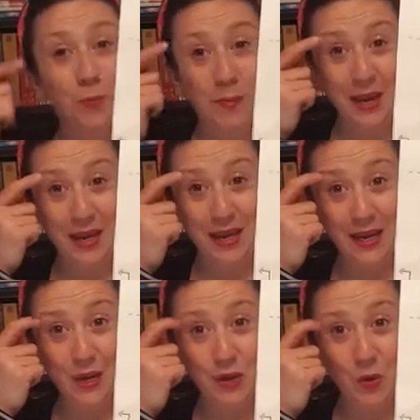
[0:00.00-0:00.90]

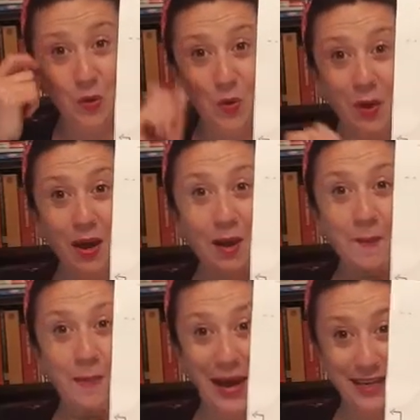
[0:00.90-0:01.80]
be your
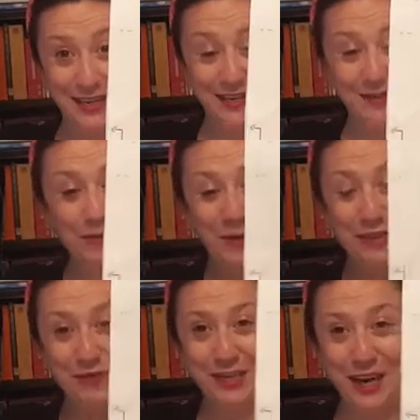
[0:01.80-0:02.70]
pattern.
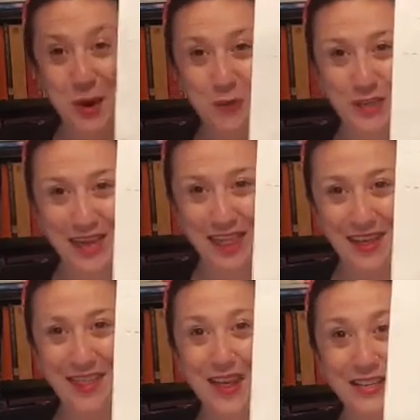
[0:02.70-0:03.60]
Once you've stuck it all
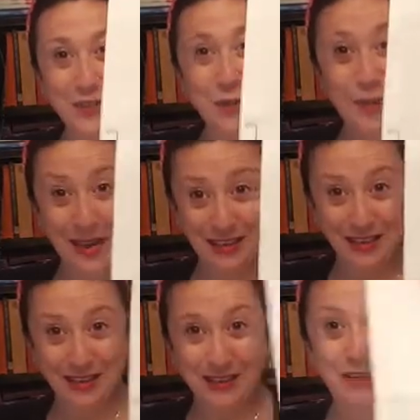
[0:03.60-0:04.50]
together, that's your
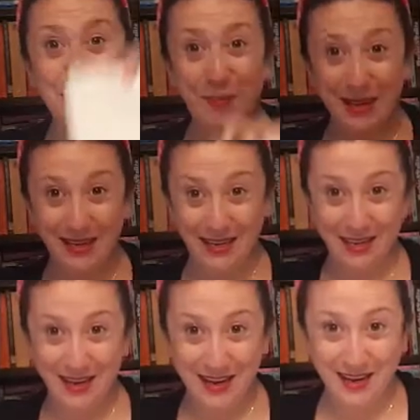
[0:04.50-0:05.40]
pattern to make
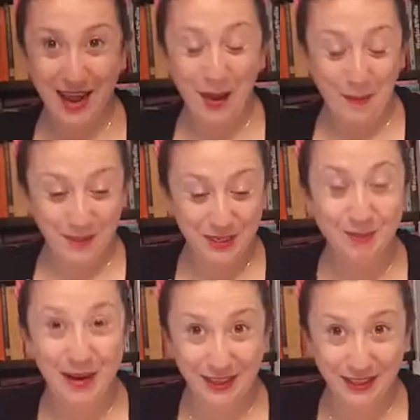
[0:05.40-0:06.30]
the
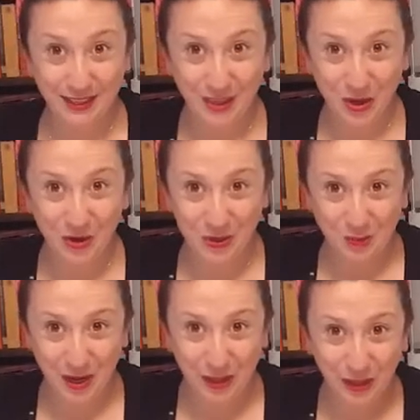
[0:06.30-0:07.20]
skirt
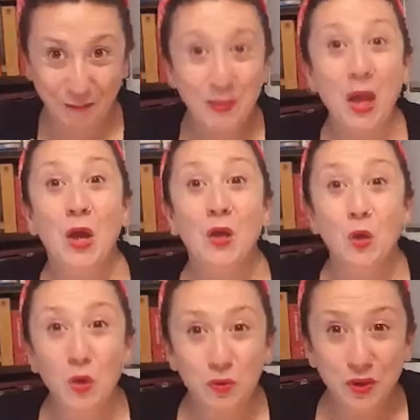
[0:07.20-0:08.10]
with.
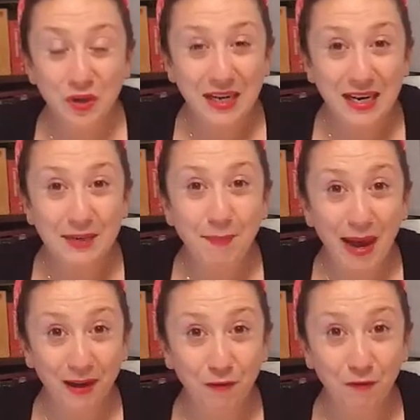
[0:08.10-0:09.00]
You'll also need a
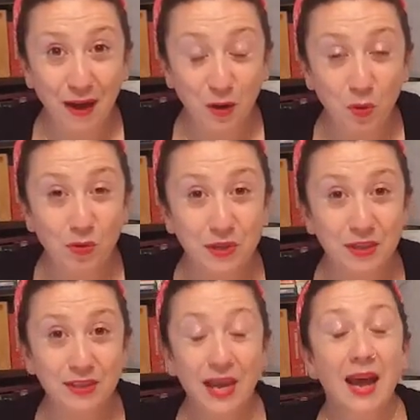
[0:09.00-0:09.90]
pack of fat
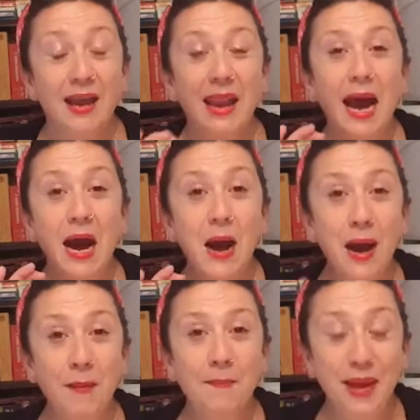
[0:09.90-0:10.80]
quarters. Now,
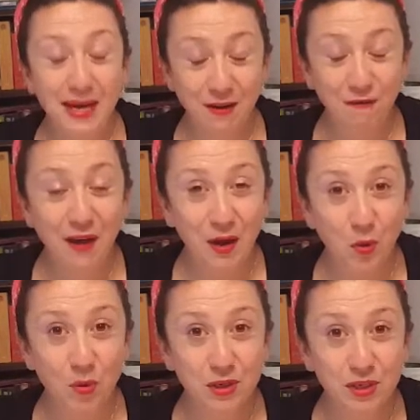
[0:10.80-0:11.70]
how many fat
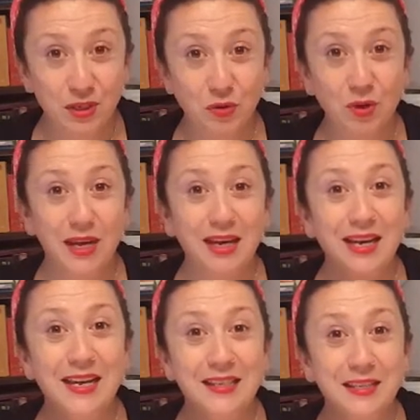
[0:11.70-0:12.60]
quarters you
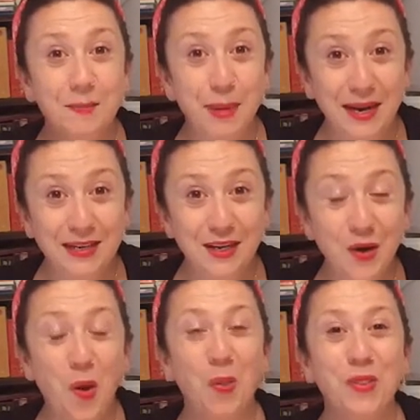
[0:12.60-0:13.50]
need is
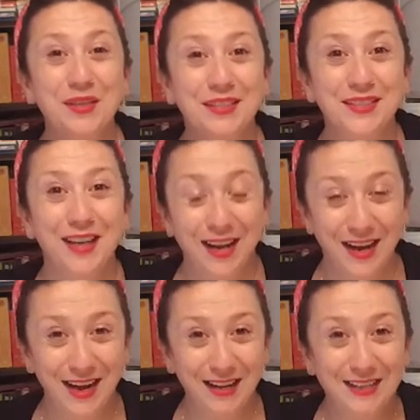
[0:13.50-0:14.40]
dependent on the
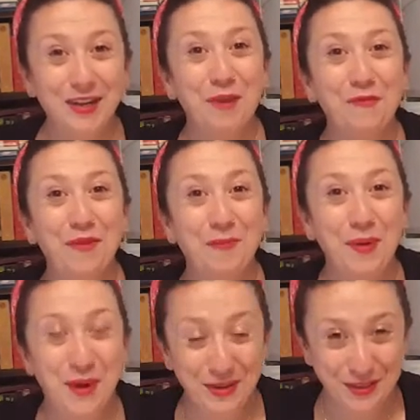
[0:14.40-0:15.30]
size of the
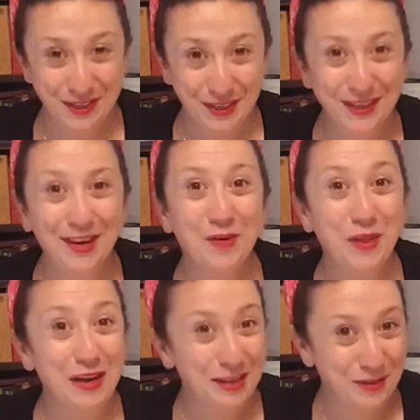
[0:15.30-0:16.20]
person or
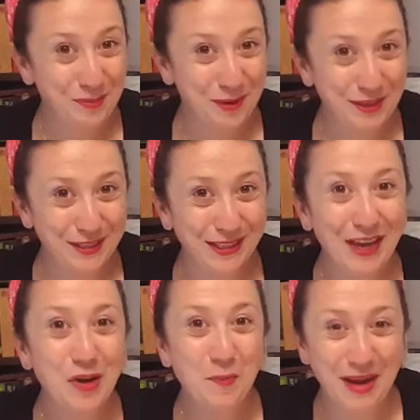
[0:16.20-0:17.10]
the little person
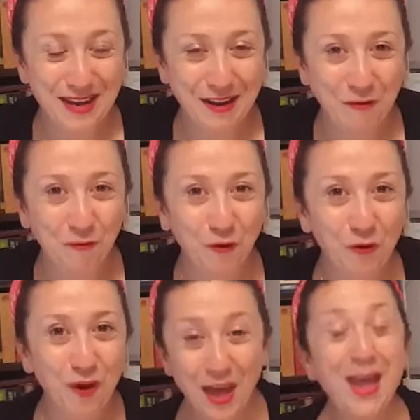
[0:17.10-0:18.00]
that you're making
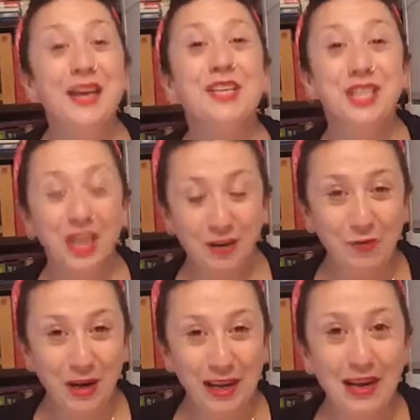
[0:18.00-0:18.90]
for.
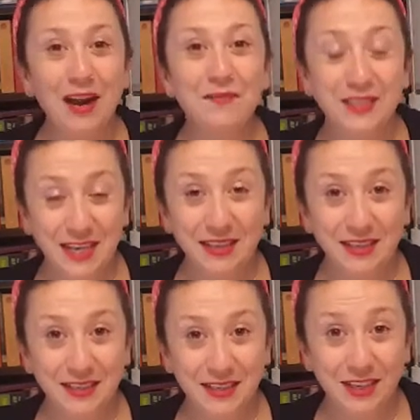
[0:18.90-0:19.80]
Generally, I've set
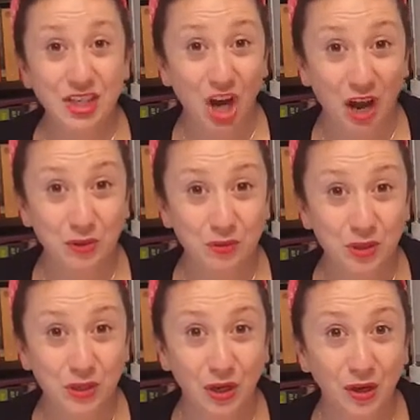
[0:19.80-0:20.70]
this as a child's
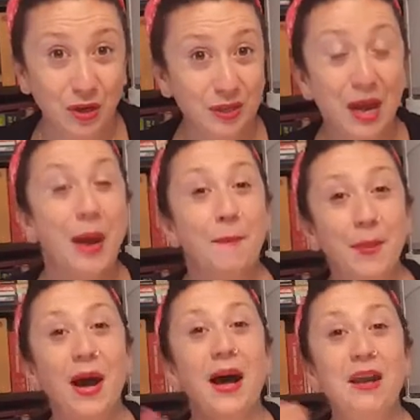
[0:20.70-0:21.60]
skirt,
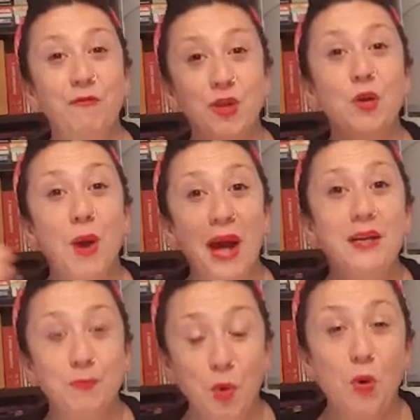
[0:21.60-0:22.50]
but if you
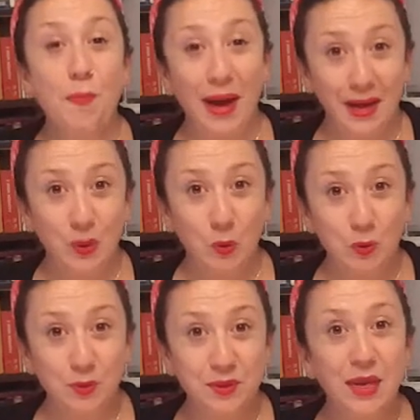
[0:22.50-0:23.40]
add more
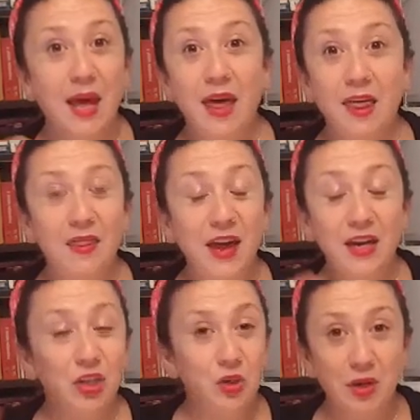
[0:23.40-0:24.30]
panels,
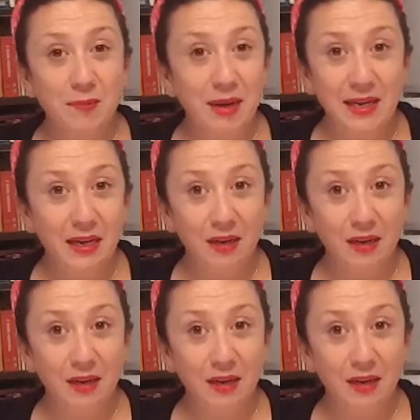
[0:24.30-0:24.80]
then you can make